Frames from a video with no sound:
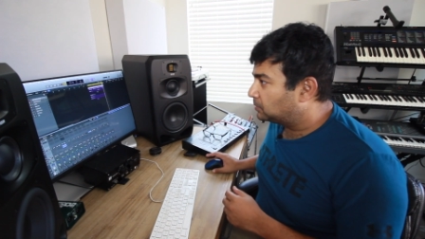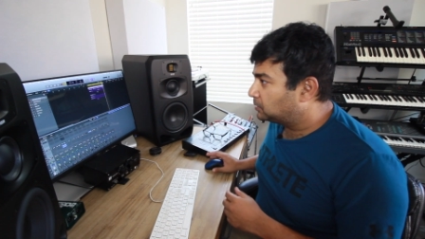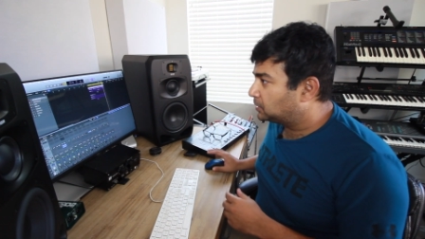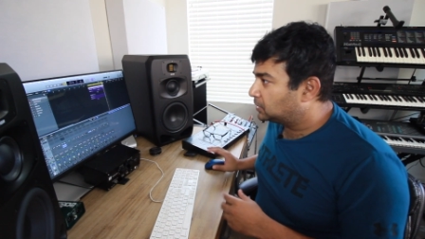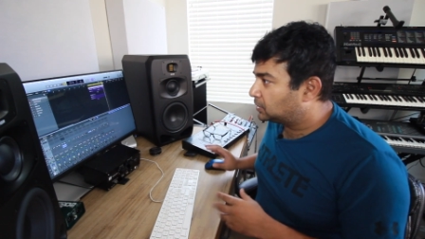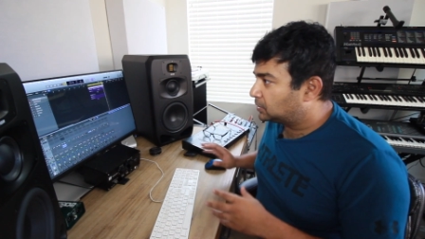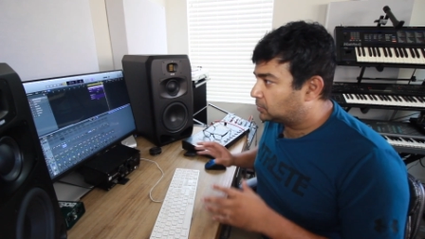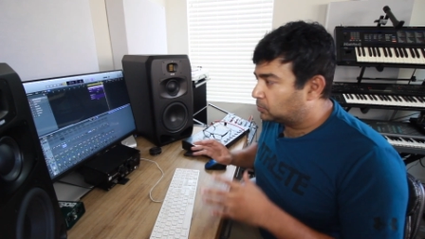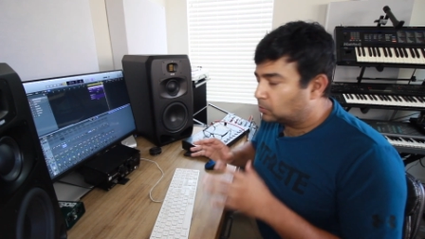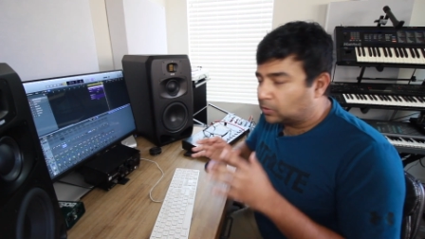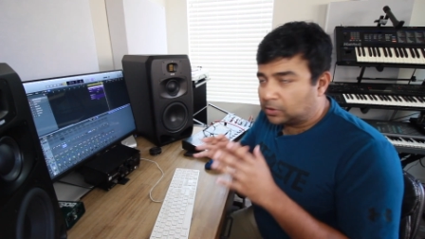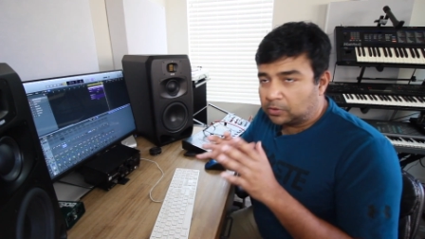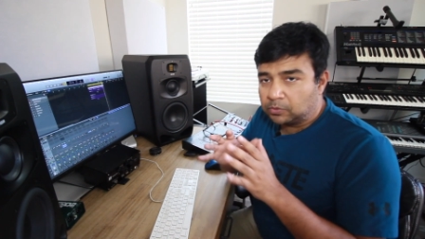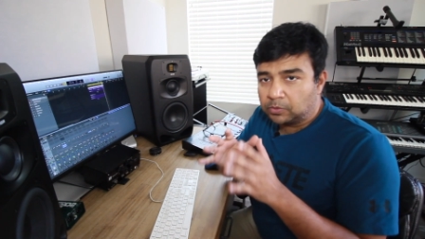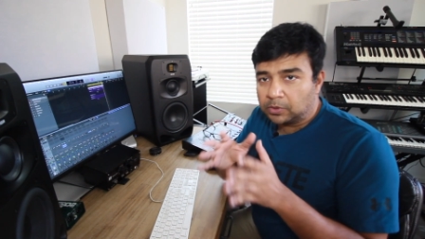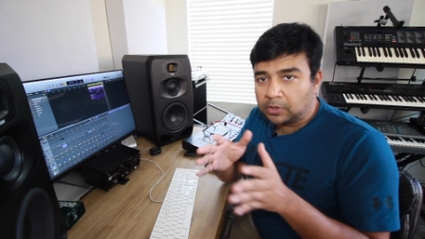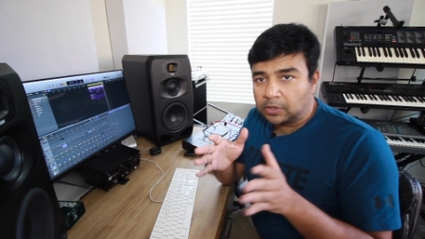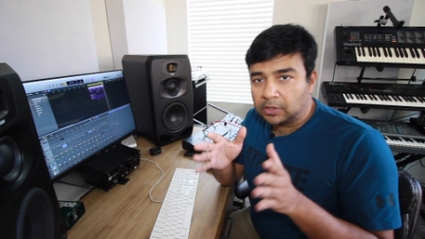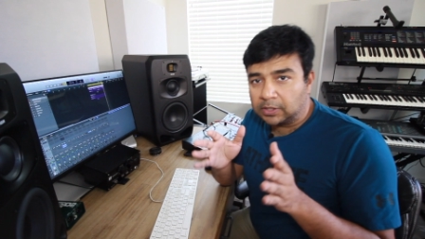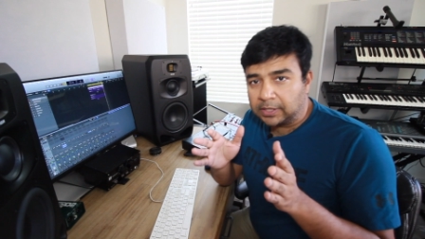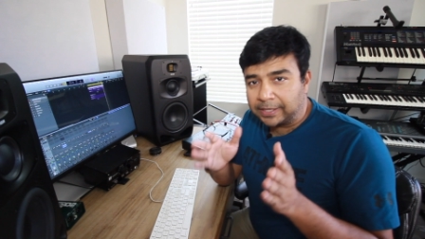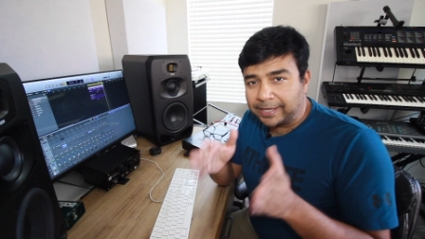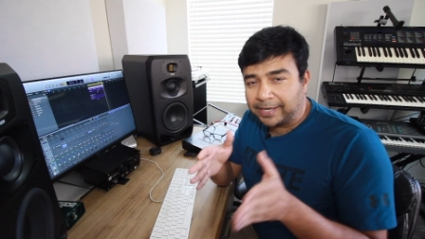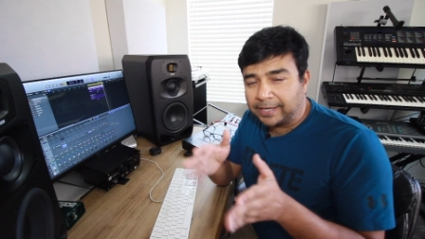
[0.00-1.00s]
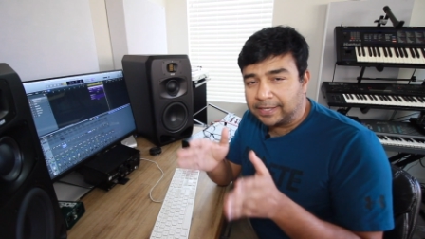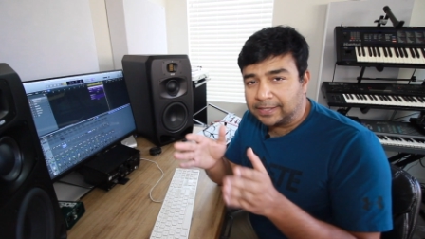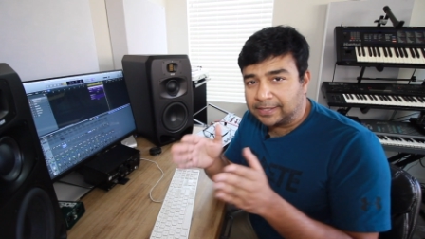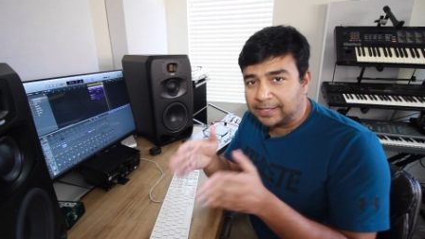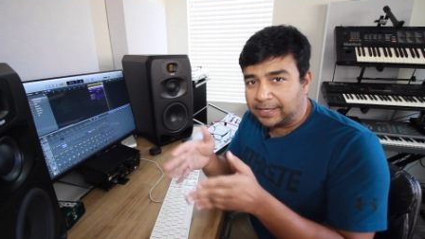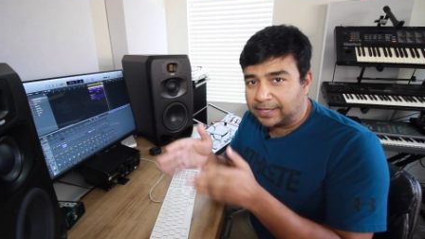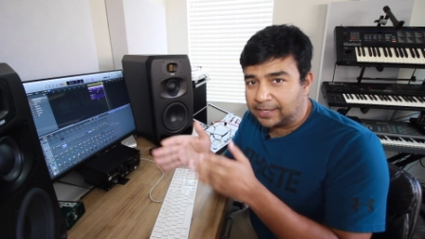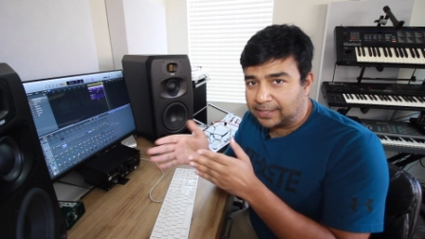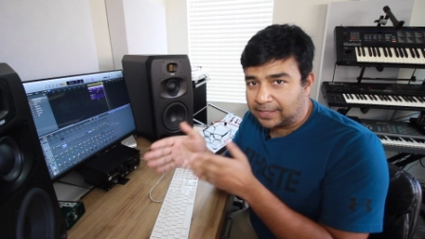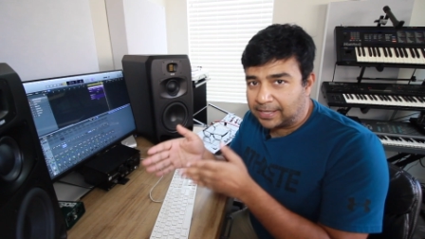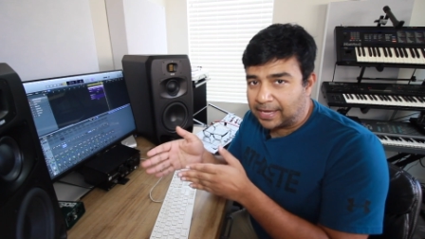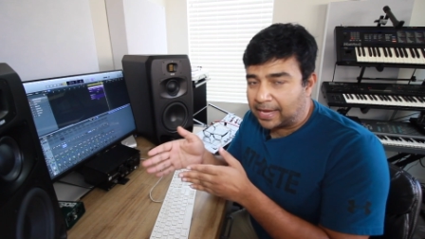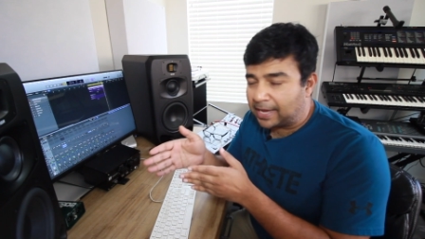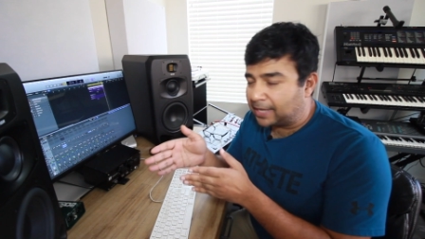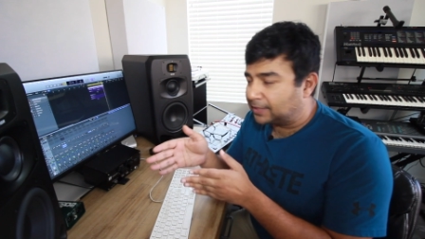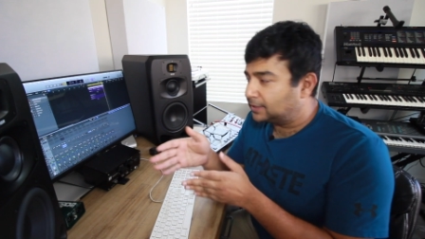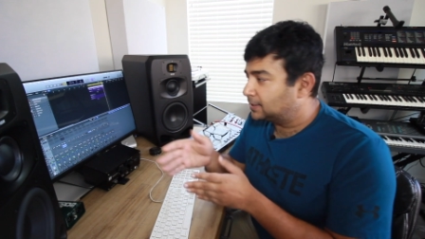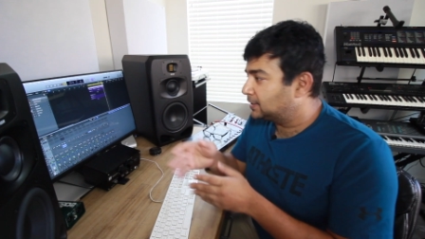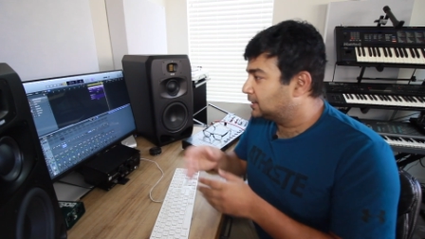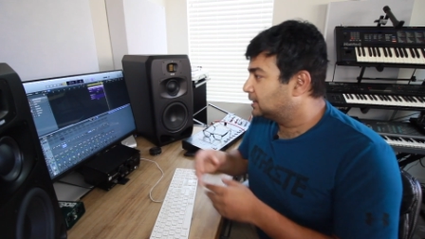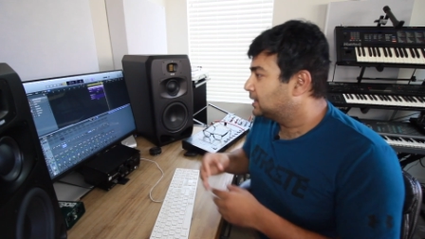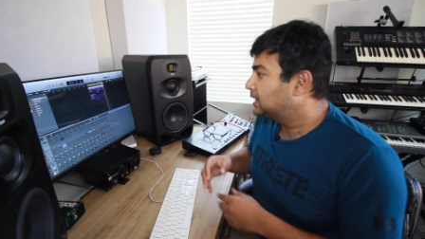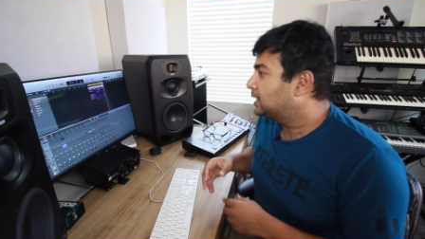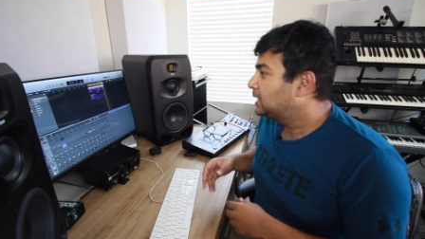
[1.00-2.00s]
I just want to work on the kick, snare, and the
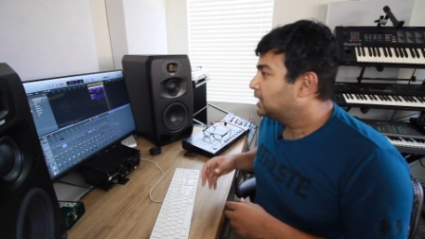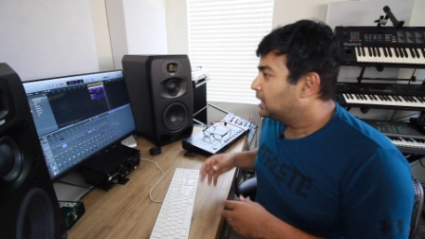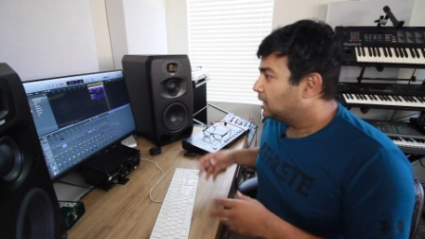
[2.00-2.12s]
hats.